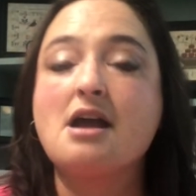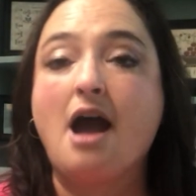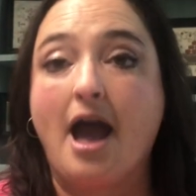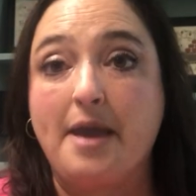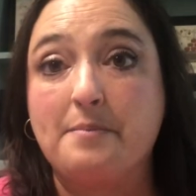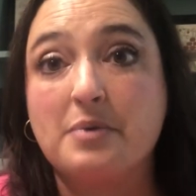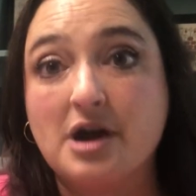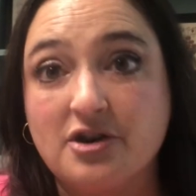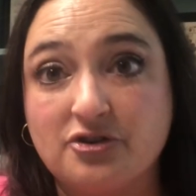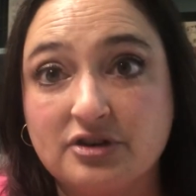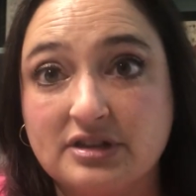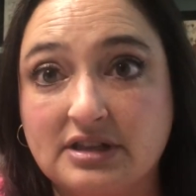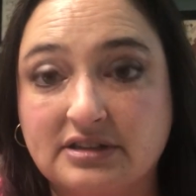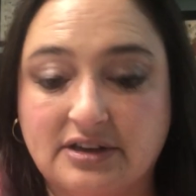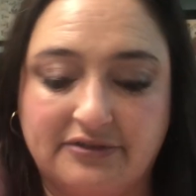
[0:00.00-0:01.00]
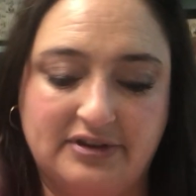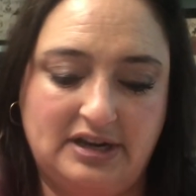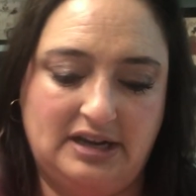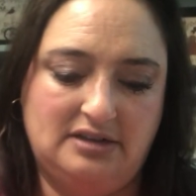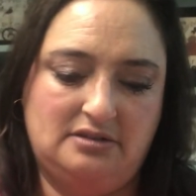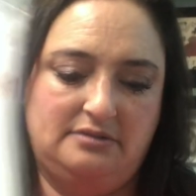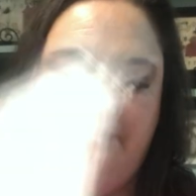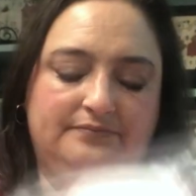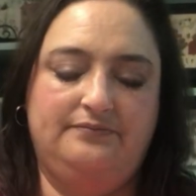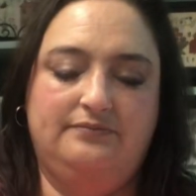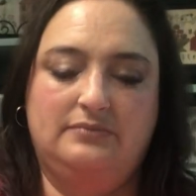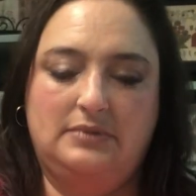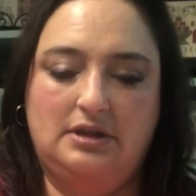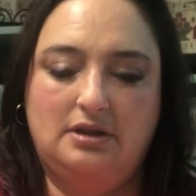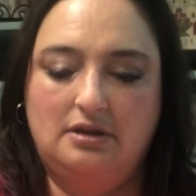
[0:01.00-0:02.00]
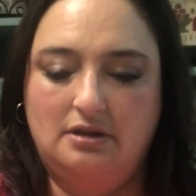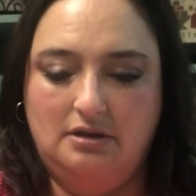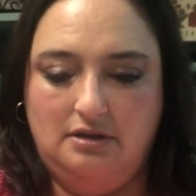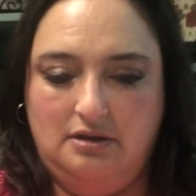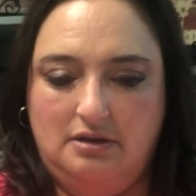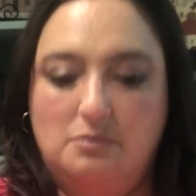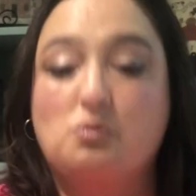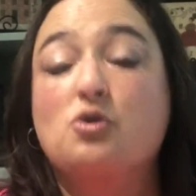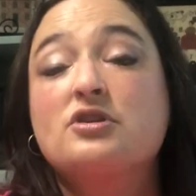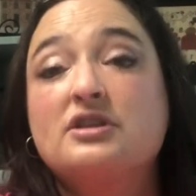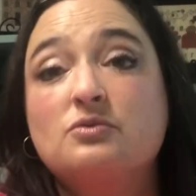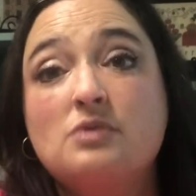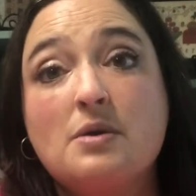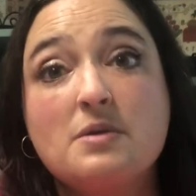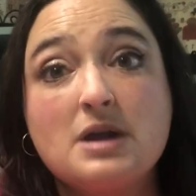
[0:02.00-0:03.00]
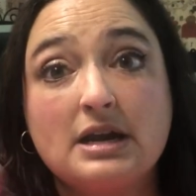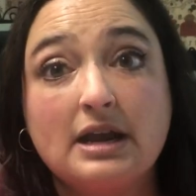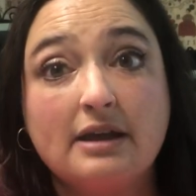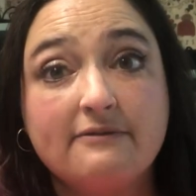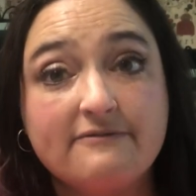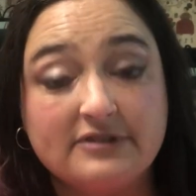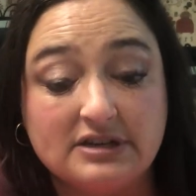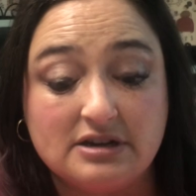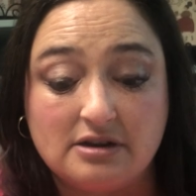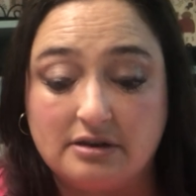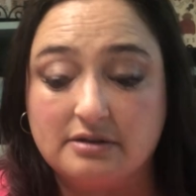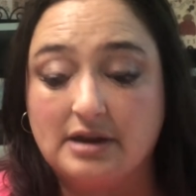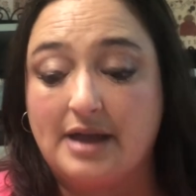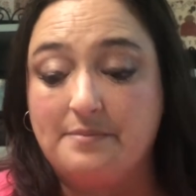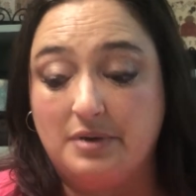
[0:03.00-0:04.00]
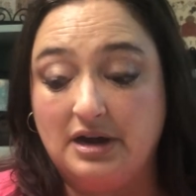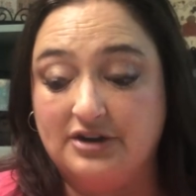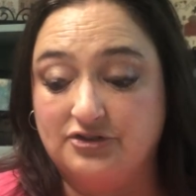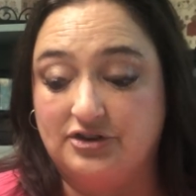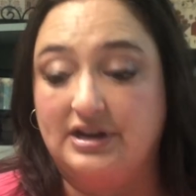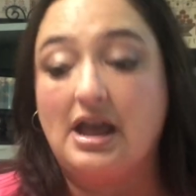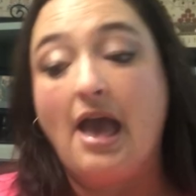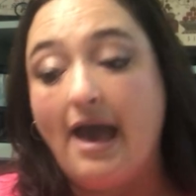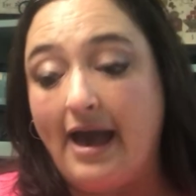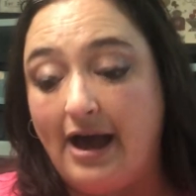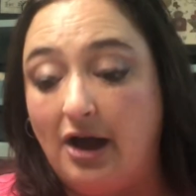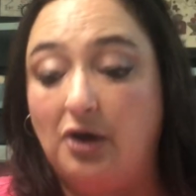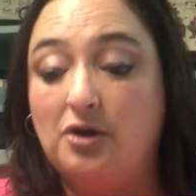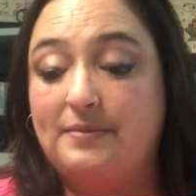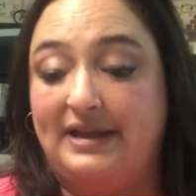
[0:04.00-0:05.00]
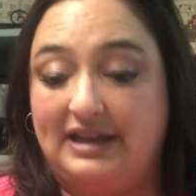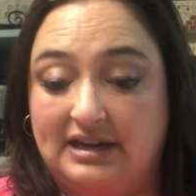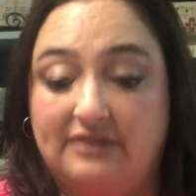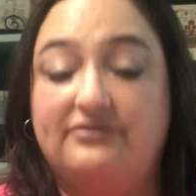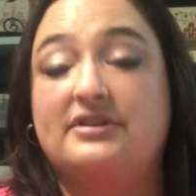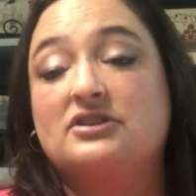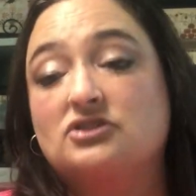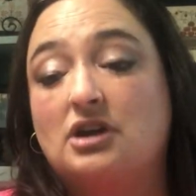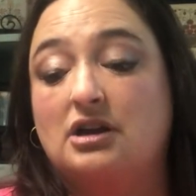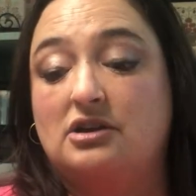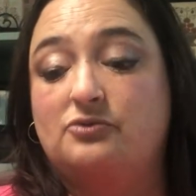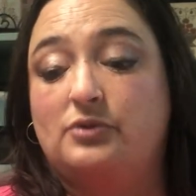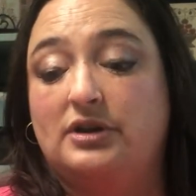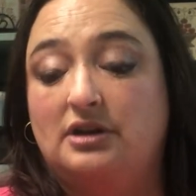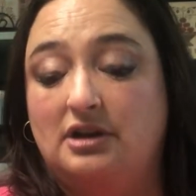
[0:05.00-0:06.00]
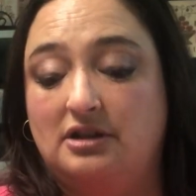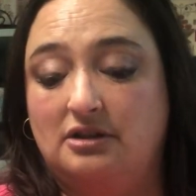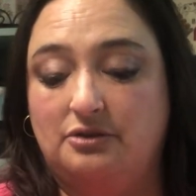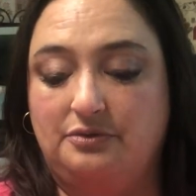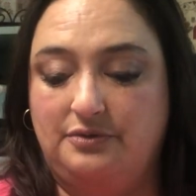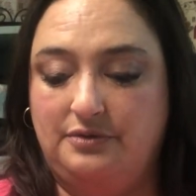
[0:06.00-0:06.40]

I'm pondering this every night. More than what we're going to have for dinner. I'm pondering, how am I going to finish Hot Crown Hollow?